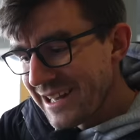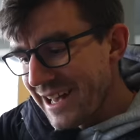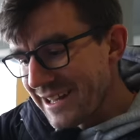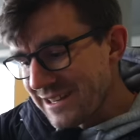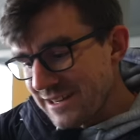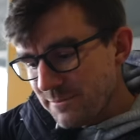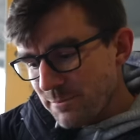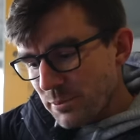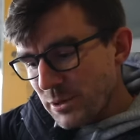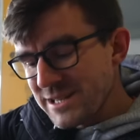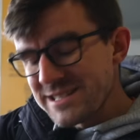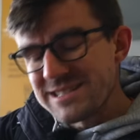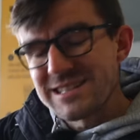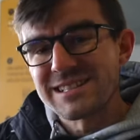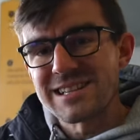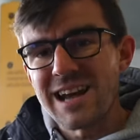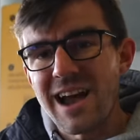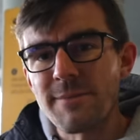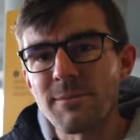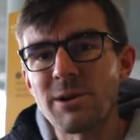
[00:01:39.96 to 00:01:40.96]
and it prints the
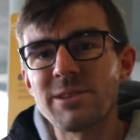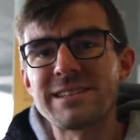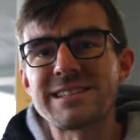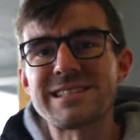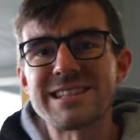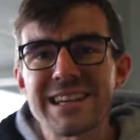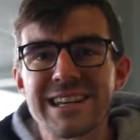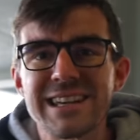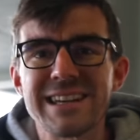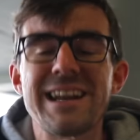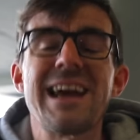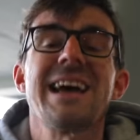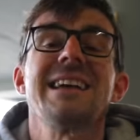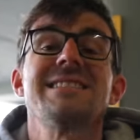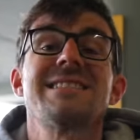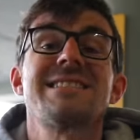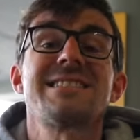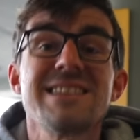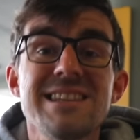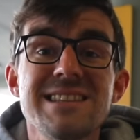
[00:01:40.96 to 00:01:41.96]
time on the ticket.
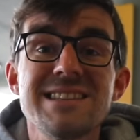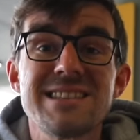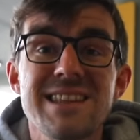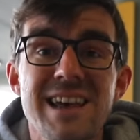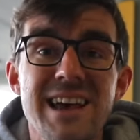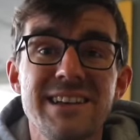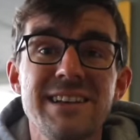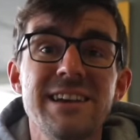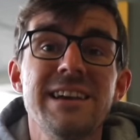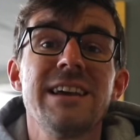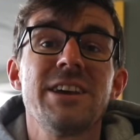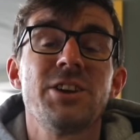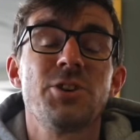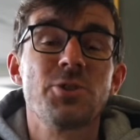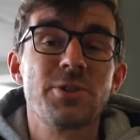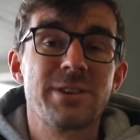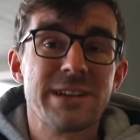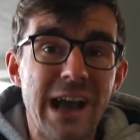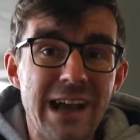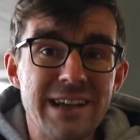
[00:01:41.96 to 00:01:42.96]
And since then,
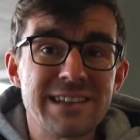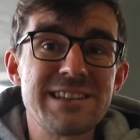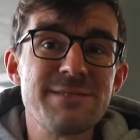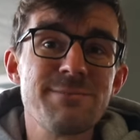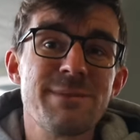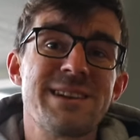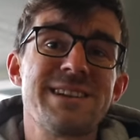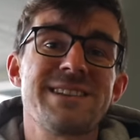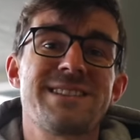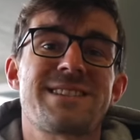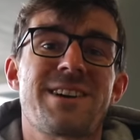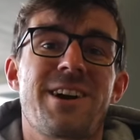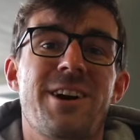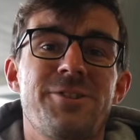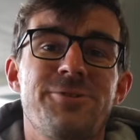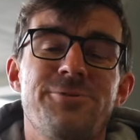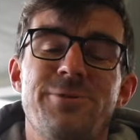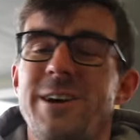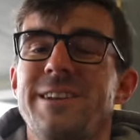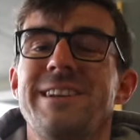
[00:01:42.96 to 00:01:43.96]
your 90 minutes are
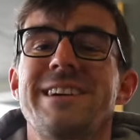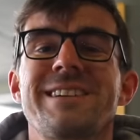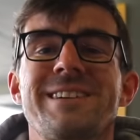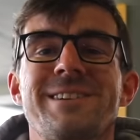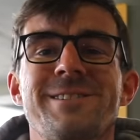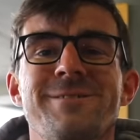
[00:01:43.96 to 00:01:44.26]
running.